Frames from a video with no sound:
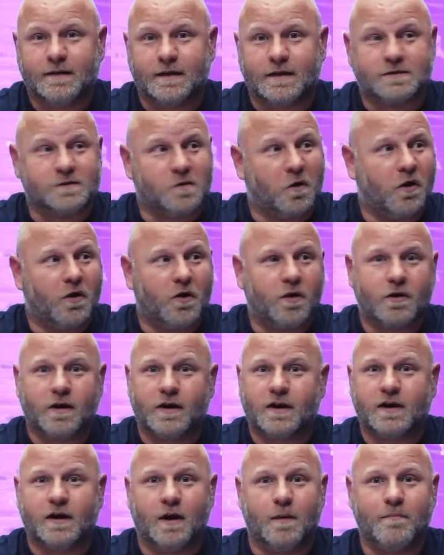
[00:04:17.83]
it's all
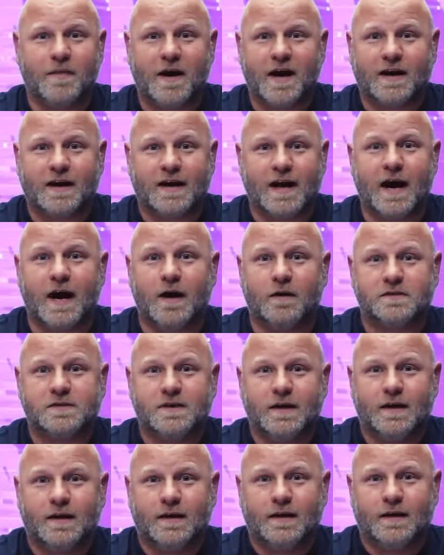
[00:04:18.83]
gonna come back out.